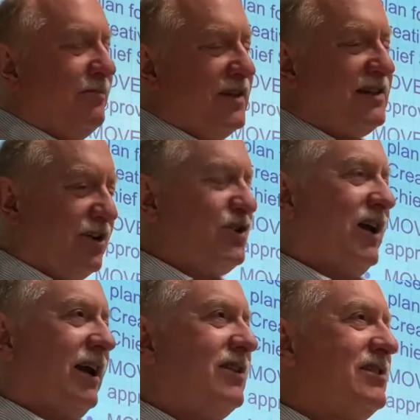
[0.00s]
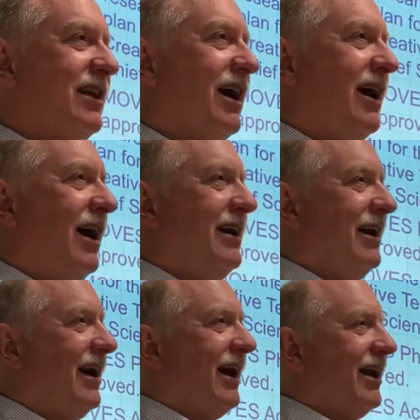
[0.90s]
This is interesting because
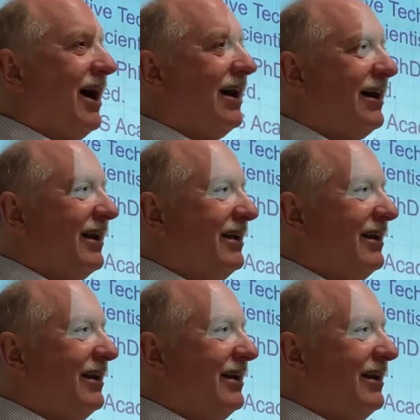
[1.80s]
I got